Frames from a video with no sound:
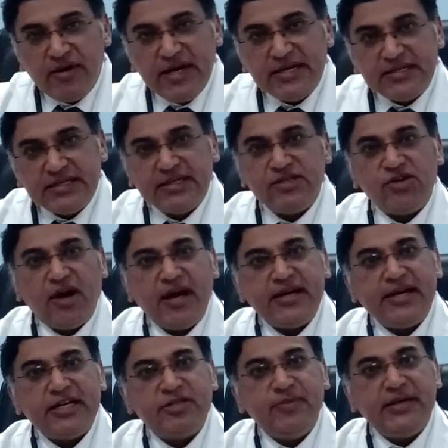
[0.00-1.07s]
or each
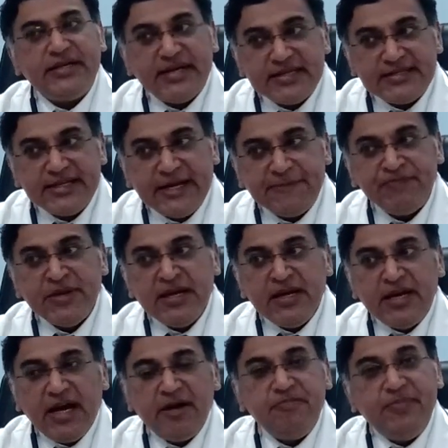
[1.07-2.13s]
joint has to be tested,
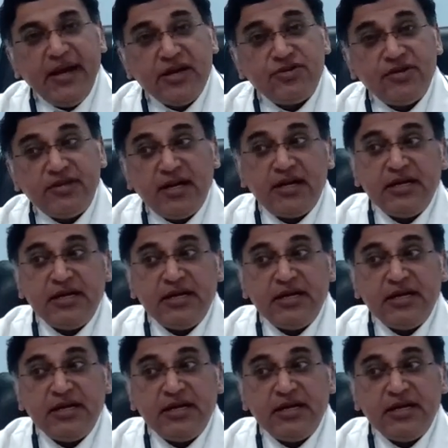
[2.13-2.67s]
and based on